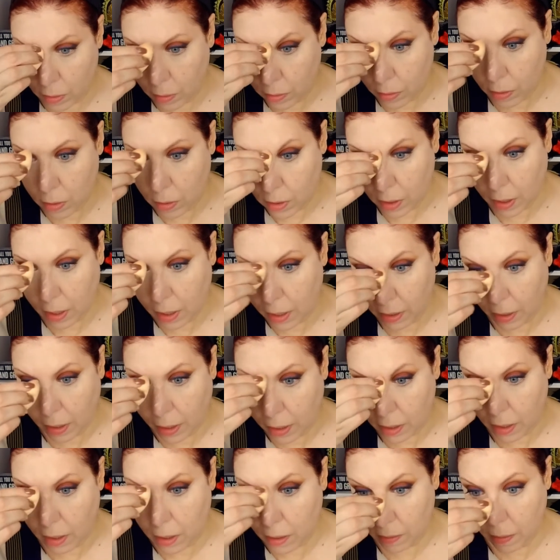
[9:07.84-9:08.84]
A little
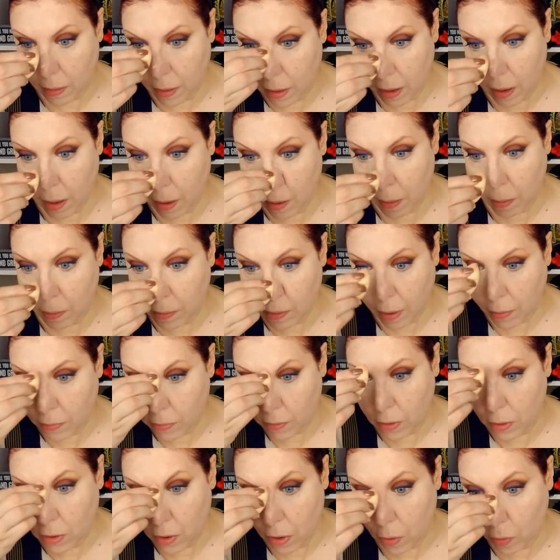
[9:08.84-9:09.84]
highlighting there down
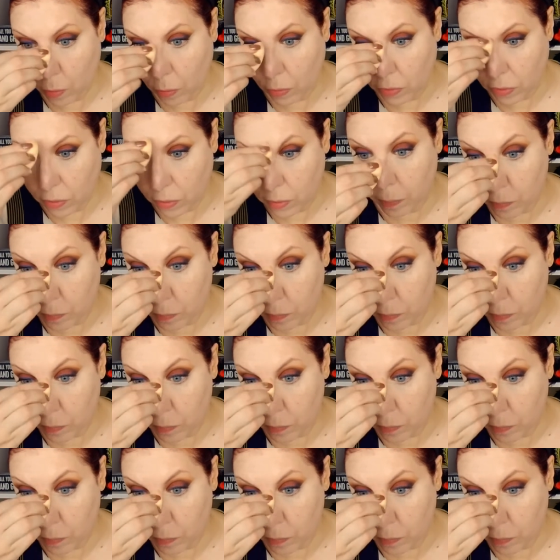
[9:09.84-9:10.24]
the nose.